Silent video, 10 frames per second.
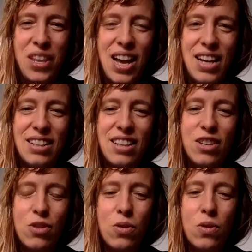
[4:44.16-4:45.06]
and
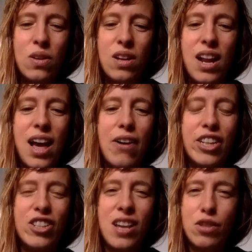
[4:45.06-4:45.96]
that you're
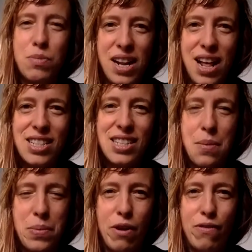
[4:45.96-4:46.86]
allowing yourself to be less
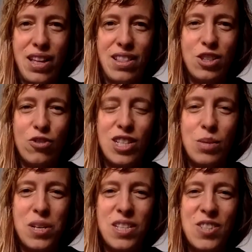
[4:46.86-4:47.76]
than perfect this
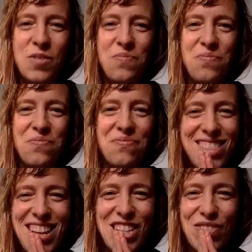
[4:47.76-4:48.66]
Christmas.
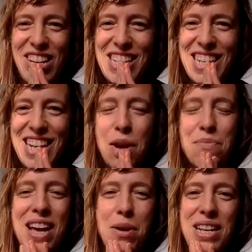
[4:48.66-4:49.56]
Thanks for listening.
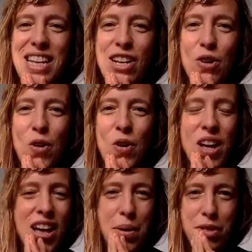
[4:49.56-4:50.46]
I'm Naomi Nygaard.
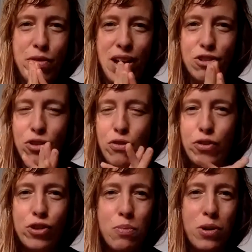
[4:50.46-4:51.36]
I'm the founder of
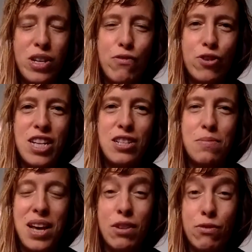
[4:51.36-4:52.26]
Food and Body
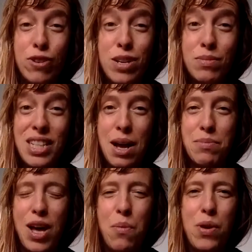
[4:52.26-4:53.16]
Freedom and the Freedom
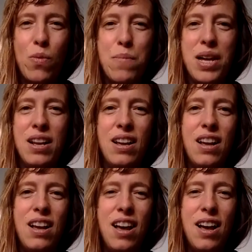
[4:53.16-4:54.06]
Steps, helping women
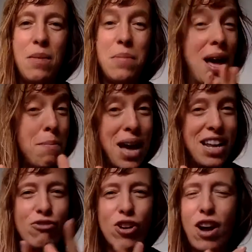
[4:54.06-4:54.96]
and
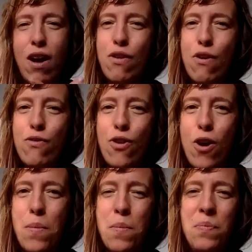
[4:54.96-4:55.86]
men recover
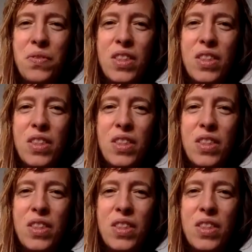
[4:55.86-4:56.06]
from